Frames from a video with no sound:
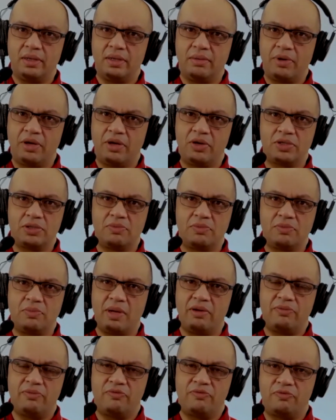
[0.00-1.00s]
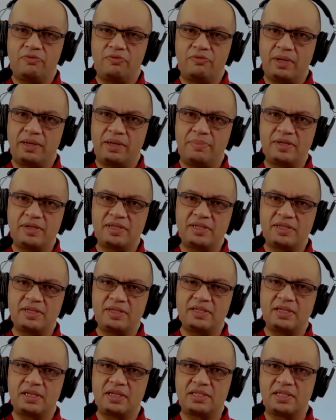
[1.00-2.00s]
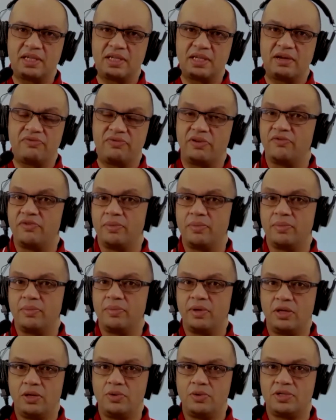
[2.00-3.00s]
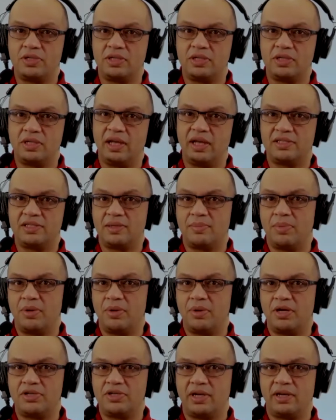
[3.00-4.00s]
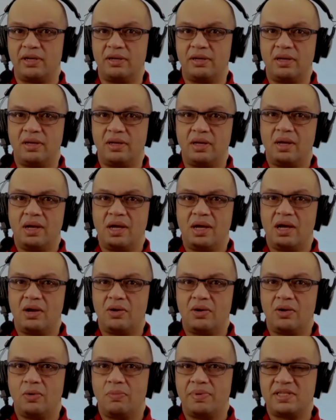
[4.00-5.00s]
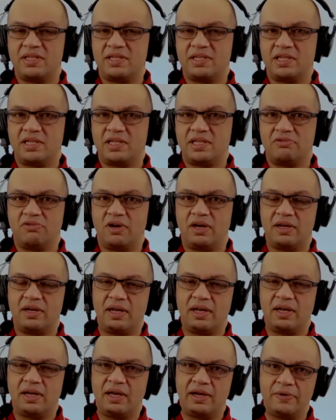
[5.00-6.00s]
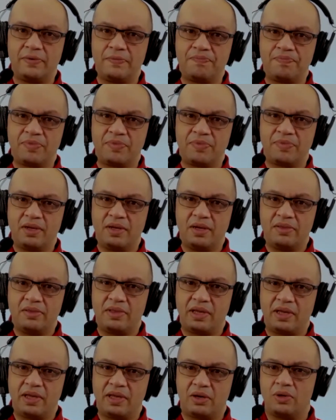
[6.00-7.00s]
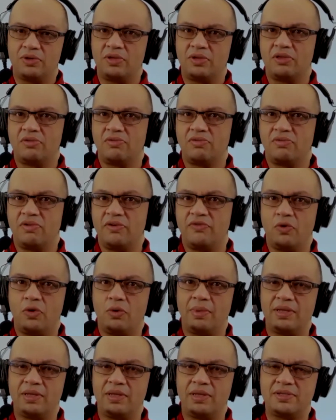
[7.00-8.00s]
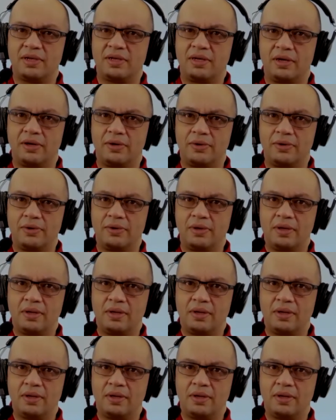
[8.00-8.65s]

because many businesses are suffering from a huge delay in supply chain. I've got businesses right now that quoted three or four months ago.